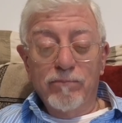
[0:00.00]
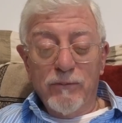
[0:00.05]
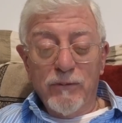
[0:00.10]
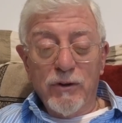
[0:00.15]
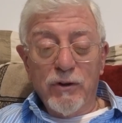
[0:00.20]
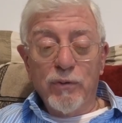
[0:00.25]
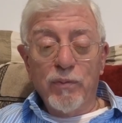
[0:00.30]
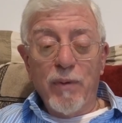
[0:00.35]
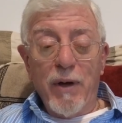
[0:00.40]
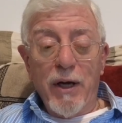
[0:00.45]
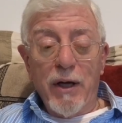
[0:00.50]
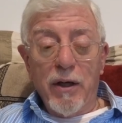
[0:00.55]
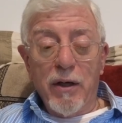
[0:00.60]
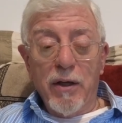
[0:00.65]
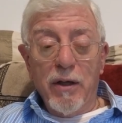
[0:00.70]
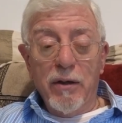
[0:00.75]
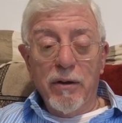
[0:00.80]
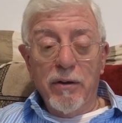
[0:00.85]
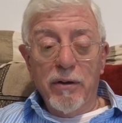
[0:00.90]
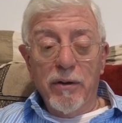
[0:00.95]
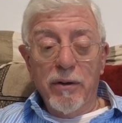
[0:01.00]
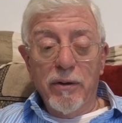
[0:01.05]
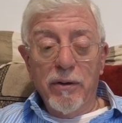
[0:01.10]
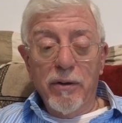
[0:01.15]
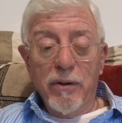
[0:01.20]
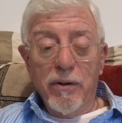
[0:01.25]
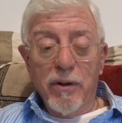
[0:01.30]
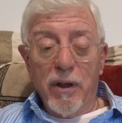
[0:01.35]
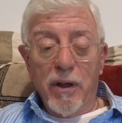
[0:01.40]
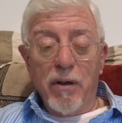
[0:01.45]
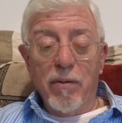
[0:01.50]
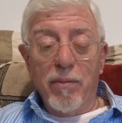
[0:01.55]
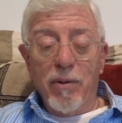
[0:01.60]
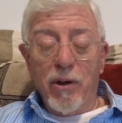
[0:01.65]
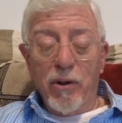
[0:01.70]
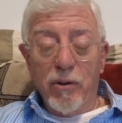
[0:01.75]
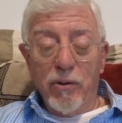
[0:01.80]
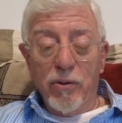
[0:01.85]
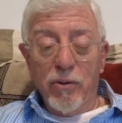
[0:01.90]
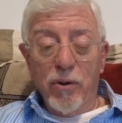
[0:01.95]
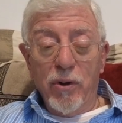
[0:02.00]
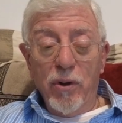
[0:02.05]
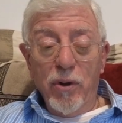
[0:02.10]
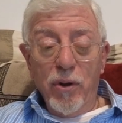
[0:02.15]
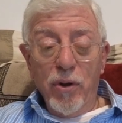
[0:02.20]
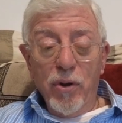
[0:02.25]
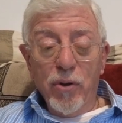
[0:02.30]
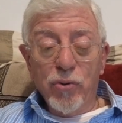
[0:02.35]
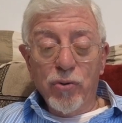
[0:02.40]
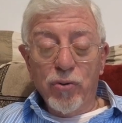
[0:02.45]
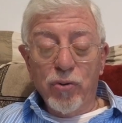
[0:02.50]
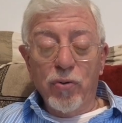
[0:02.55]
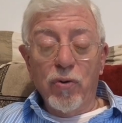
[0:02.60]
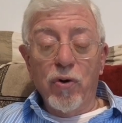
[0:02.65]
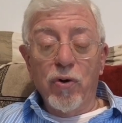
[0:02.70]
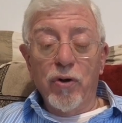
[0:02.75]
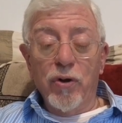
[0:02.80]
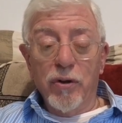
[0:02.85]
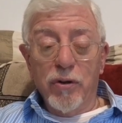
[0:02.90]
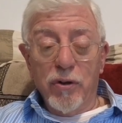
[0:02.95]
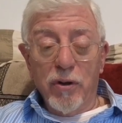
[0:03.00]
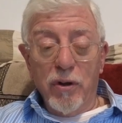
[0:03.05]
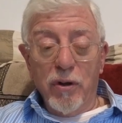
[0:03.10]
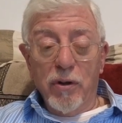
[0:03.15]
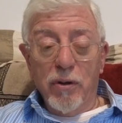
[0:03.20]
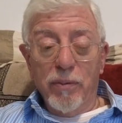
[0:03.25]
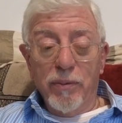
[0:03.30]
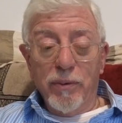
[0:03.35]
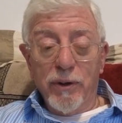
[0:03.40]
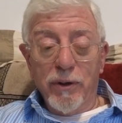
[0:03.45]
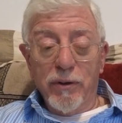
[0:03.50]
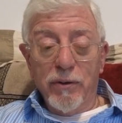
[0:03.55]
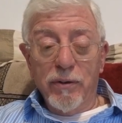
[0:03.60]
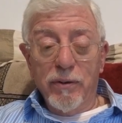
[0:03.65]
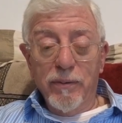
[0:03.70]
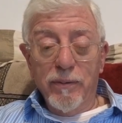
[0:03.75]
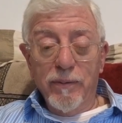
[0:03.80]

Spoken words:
This mind candy. Think about it. Chew on it a little bit.